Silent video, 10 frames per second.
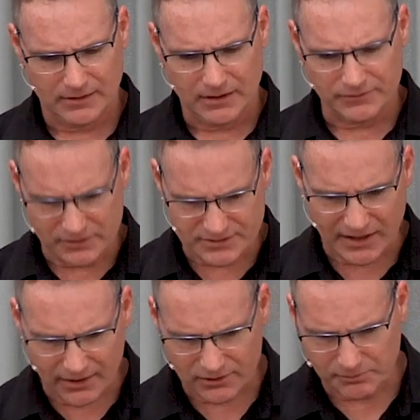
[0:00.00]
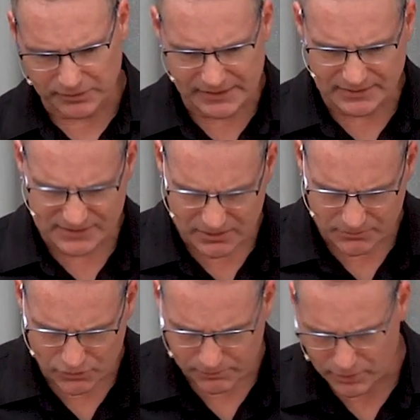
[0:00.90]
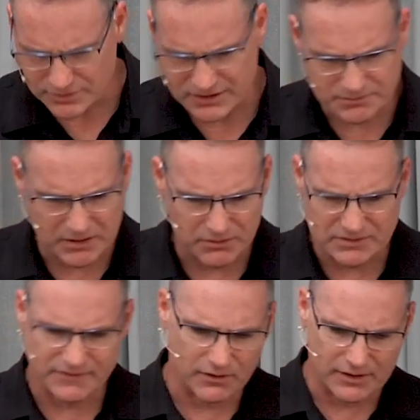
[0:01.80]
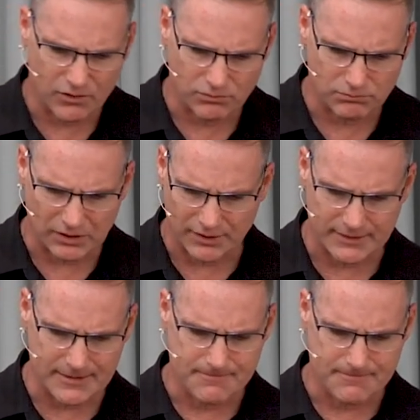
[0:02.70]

and the desire to please Him who purchased me with His very own blood.